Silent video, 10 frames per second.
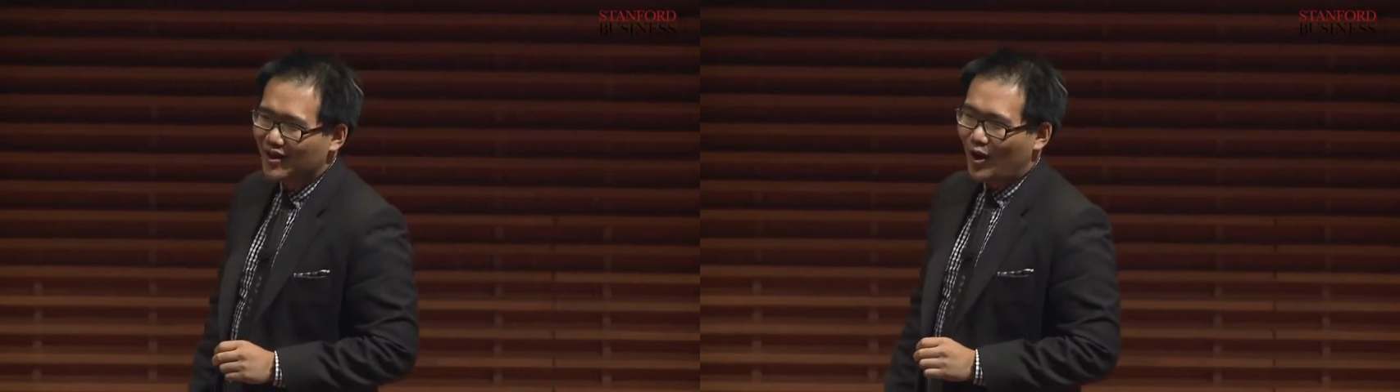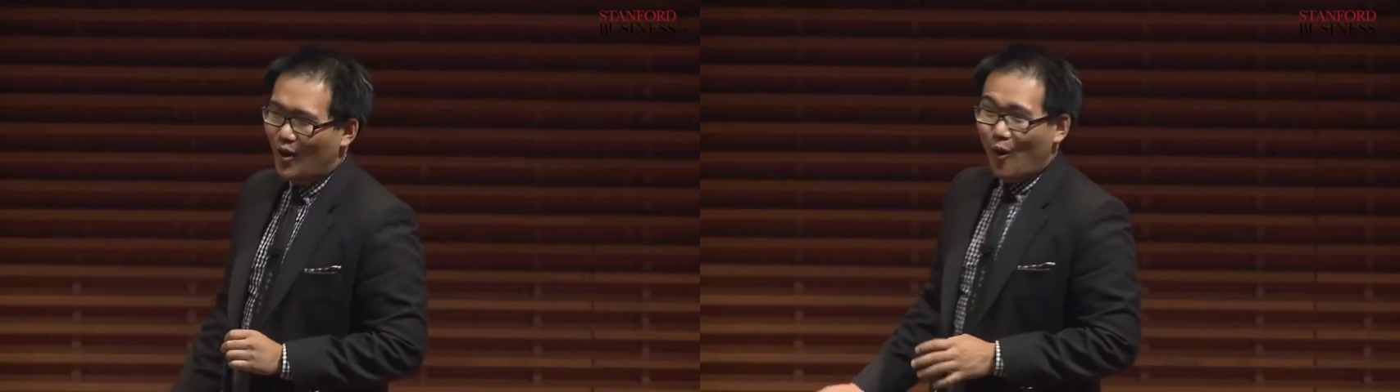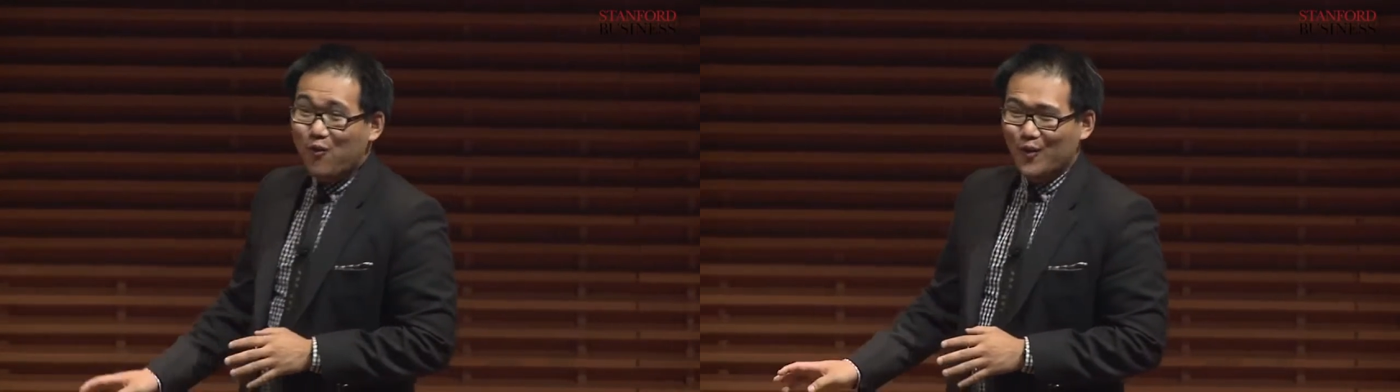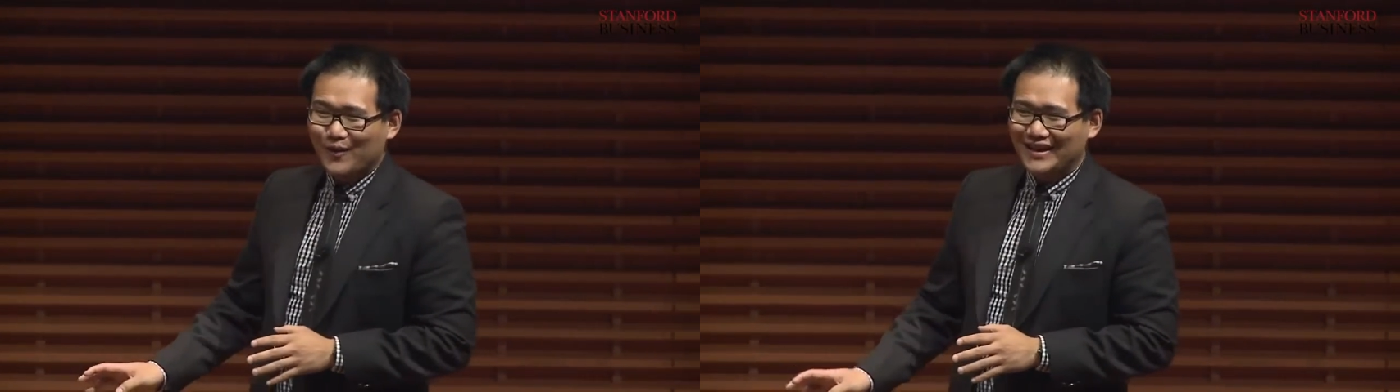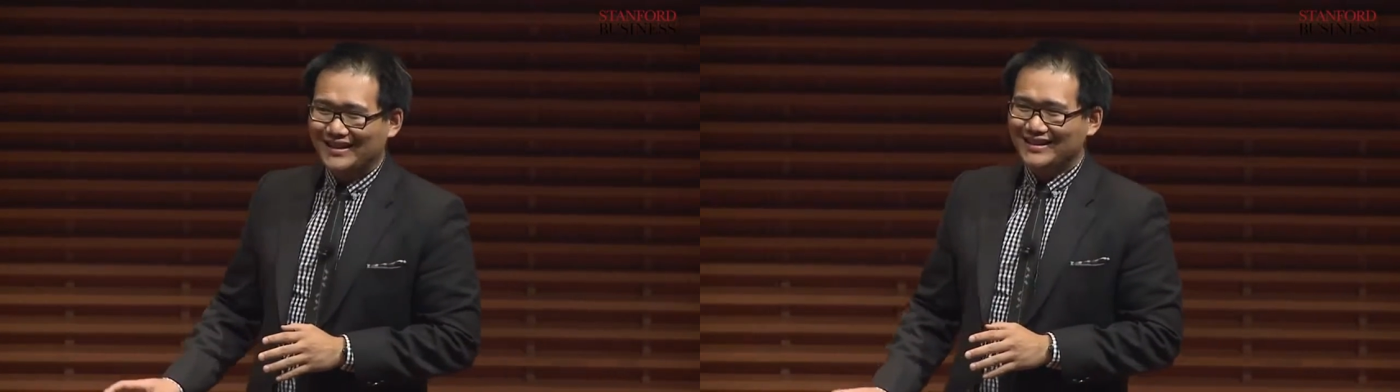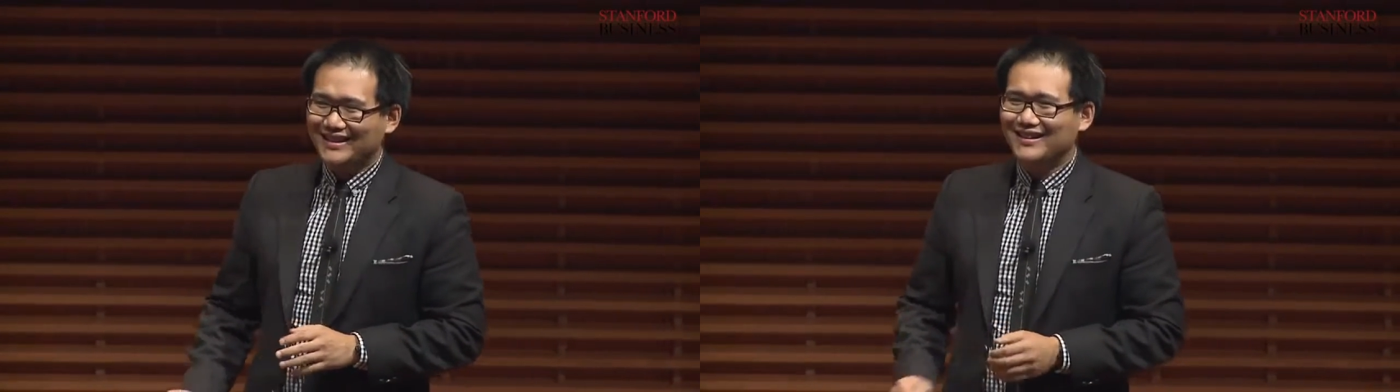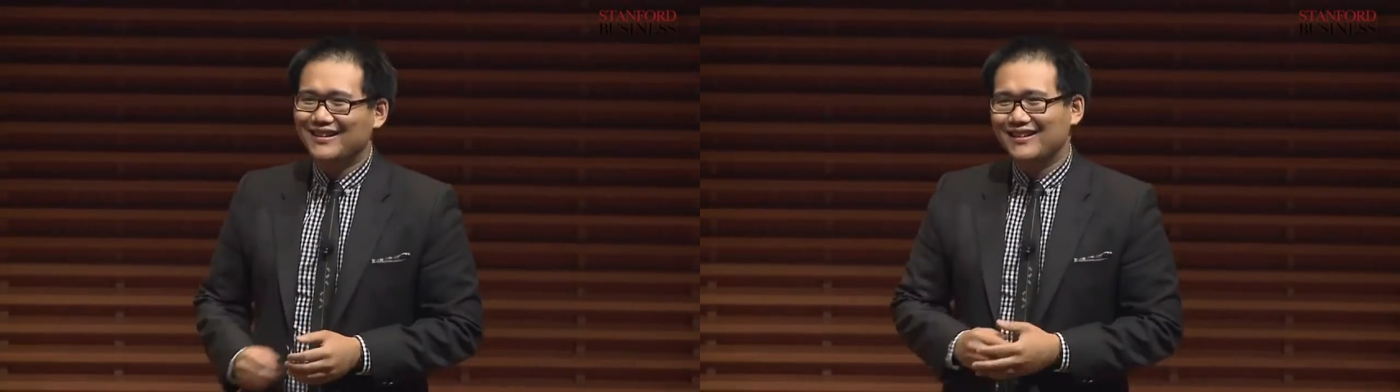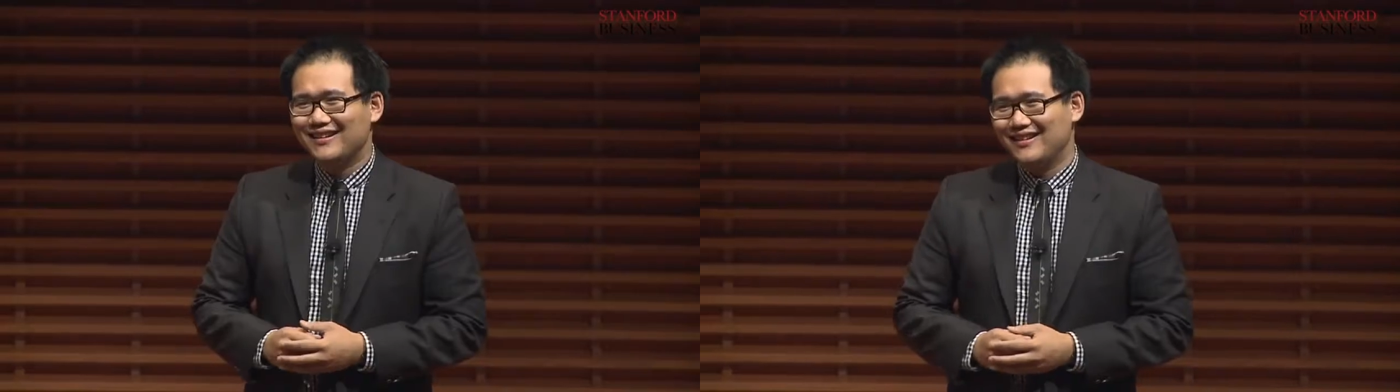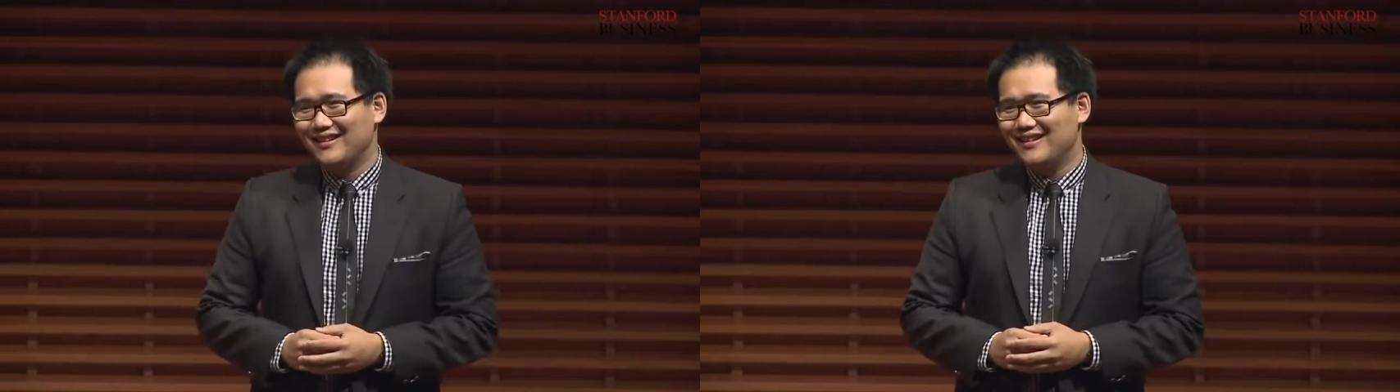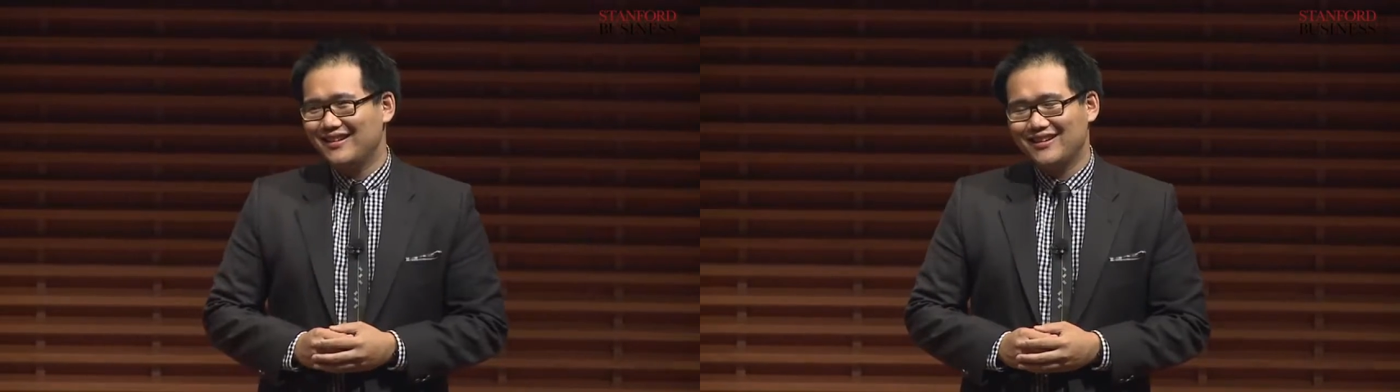are overrated."
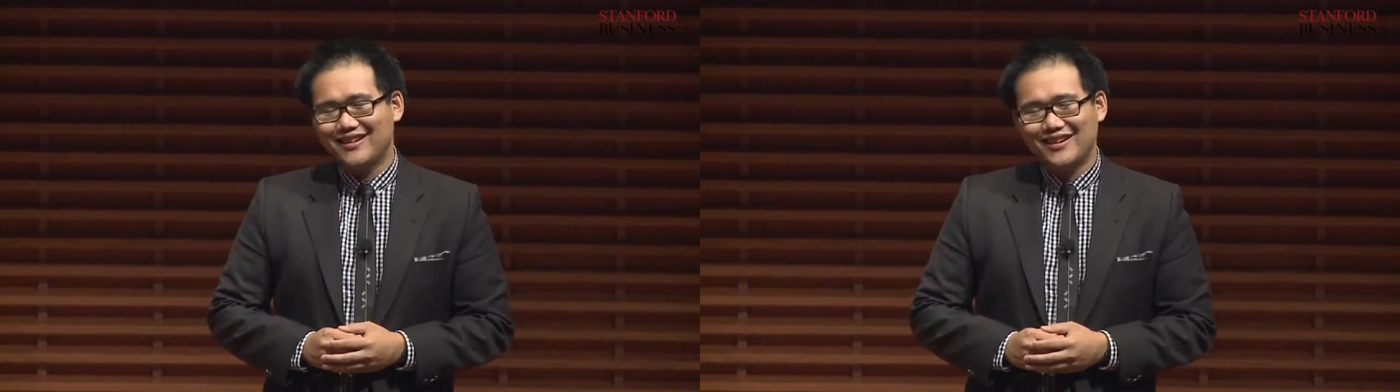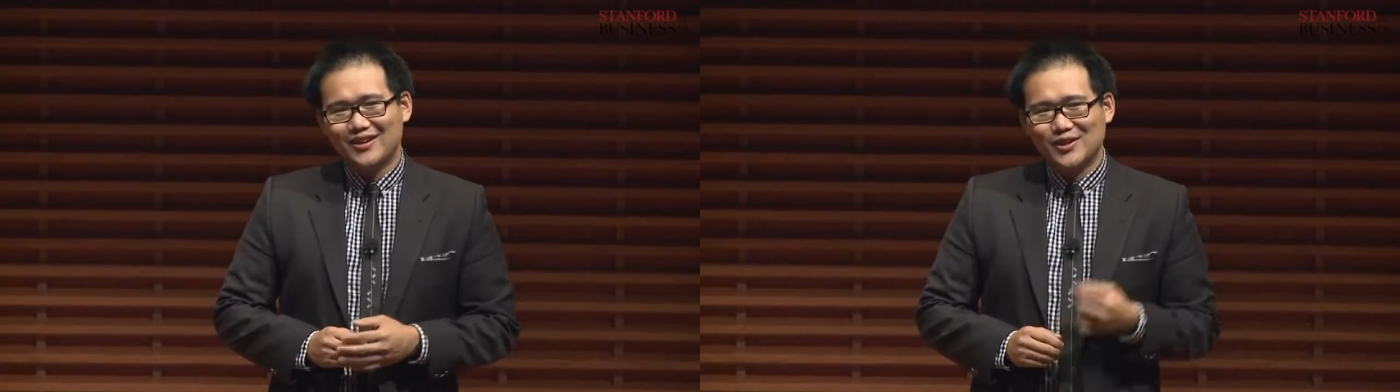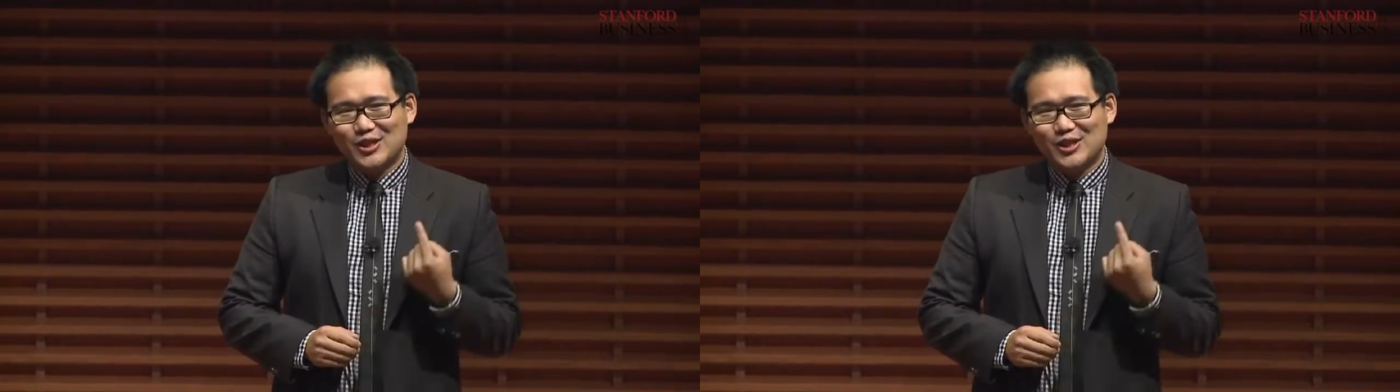You